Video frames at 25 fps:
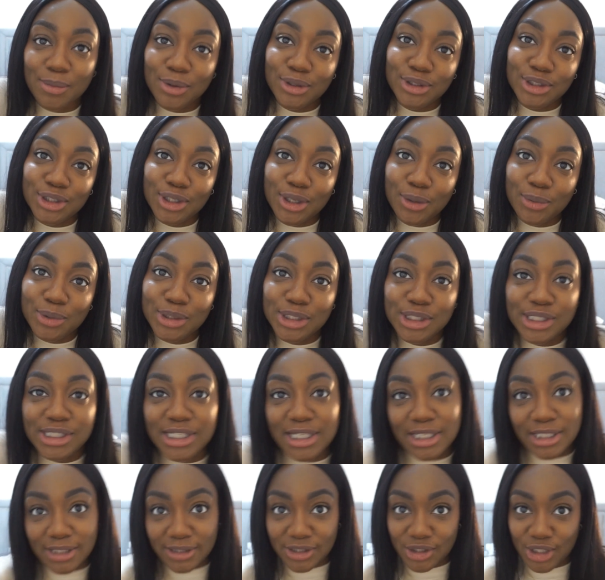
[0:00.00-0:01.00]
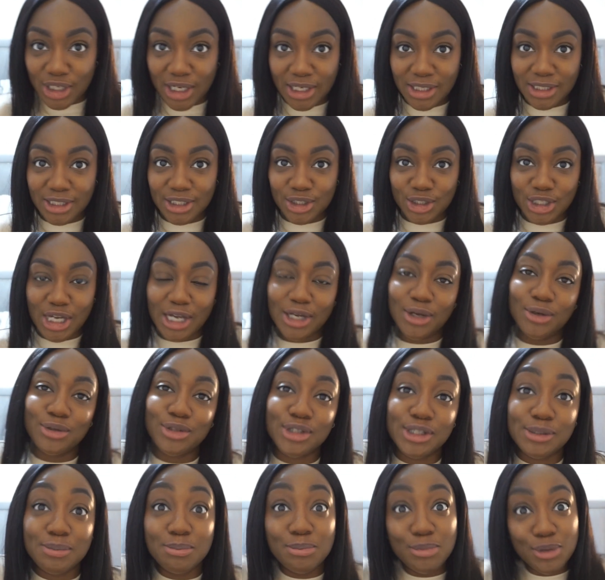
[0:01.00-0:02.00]
moved, you know, when you see the shadow
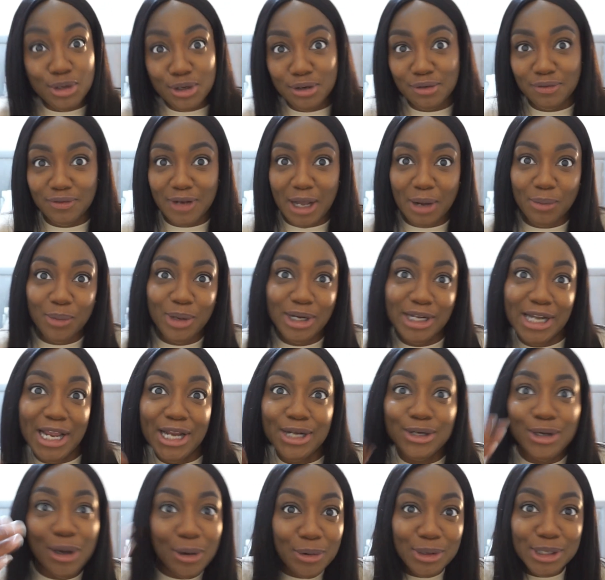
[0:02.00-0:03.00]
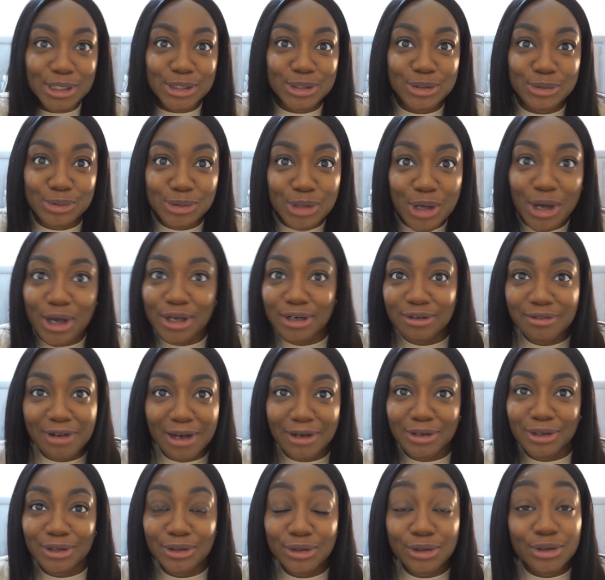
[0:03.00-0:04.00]
just move, like when they notice you turn
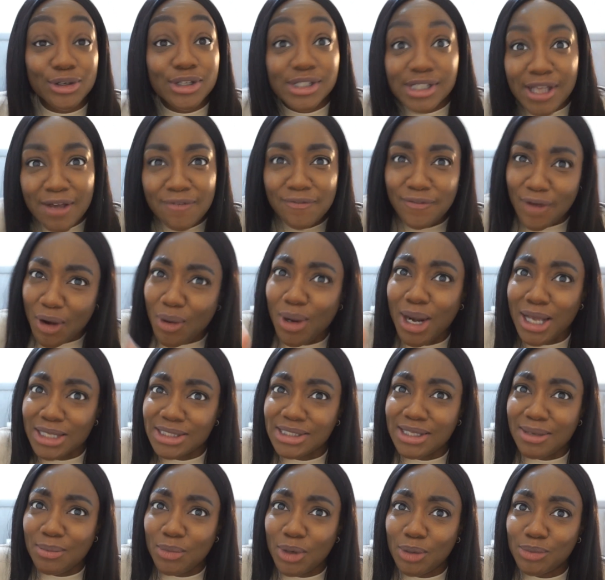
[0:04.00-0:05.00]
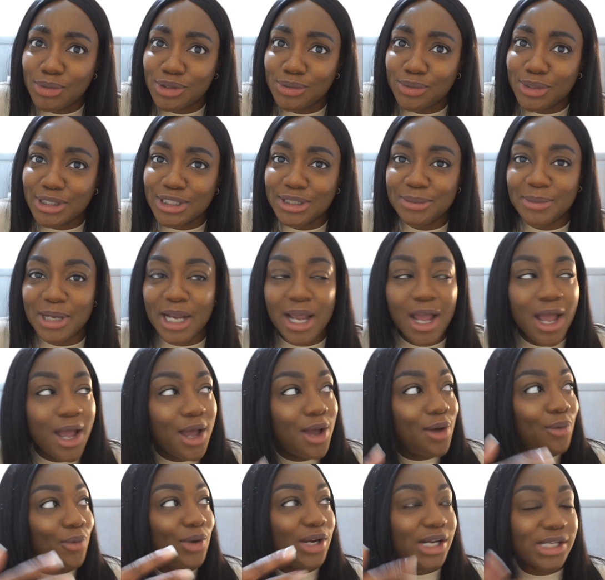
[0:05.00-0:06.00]
around and look, because I felt like someone was watching me.
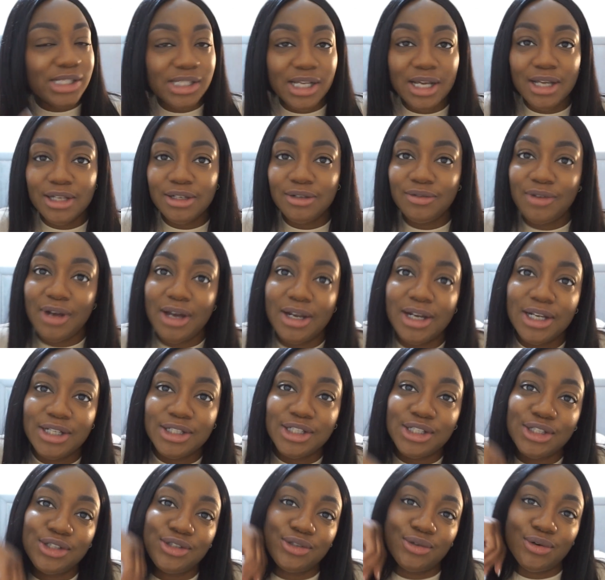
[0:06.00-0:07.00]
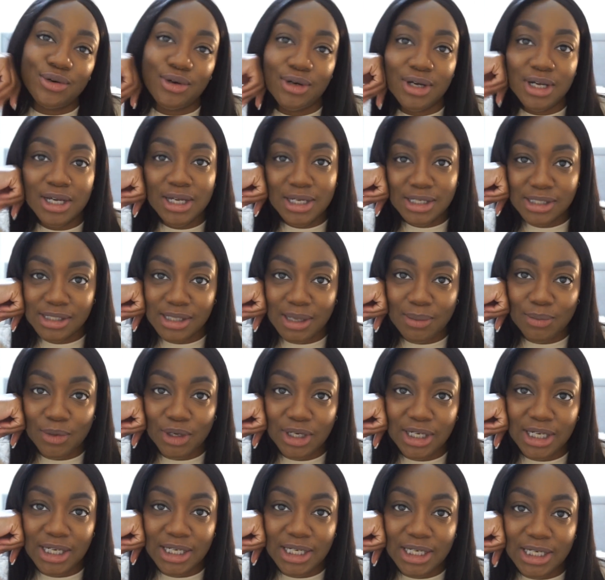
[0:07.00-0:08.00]
When I turned around, I just saw
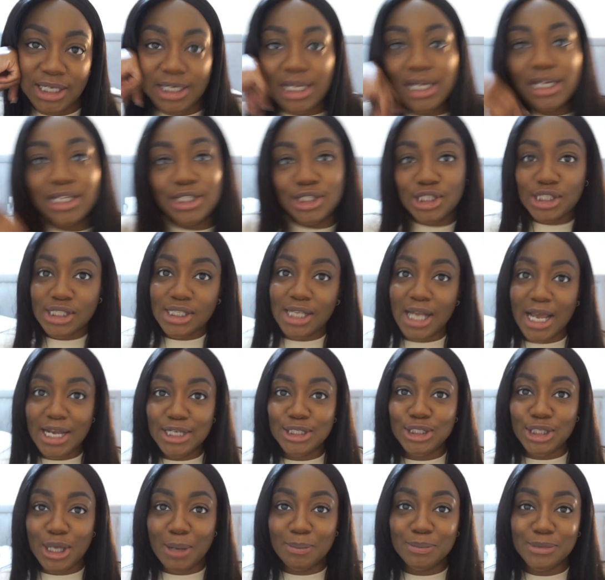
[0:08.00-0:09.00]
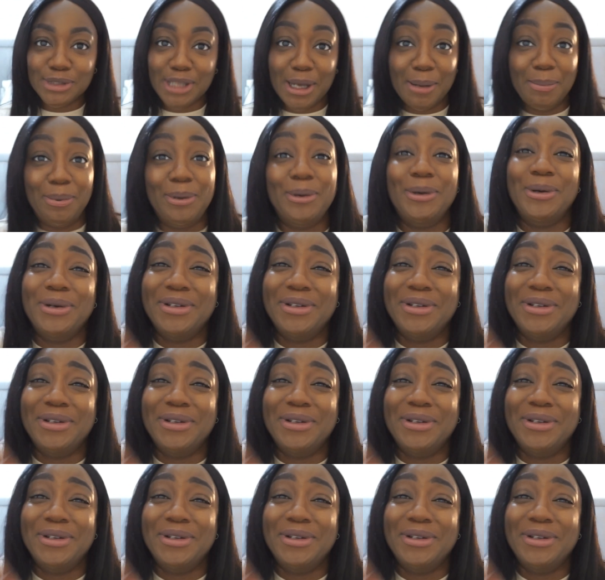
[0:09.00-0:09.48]
someone leaning, then he just like jumped up.